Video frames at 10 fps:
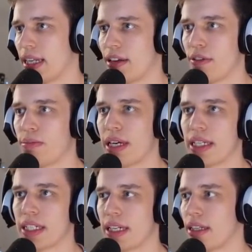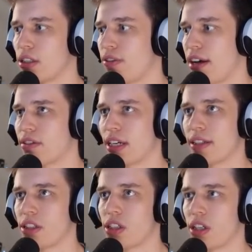If he blinks in and there's 5
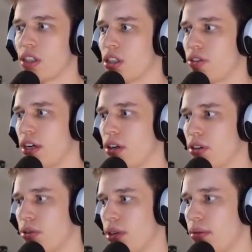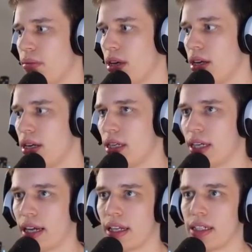zealots charging straight onto him,
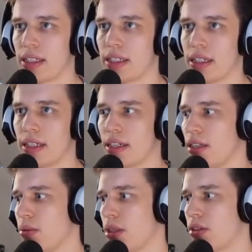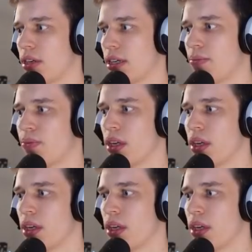yeah, that is a little bit tricky.